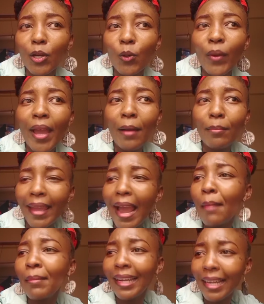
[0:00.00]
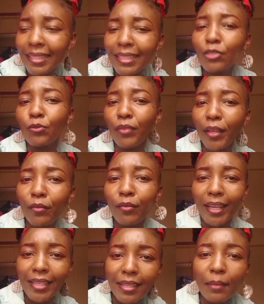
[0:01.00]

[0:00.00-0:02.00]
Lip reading: Whereby I'm allergic to fake friends,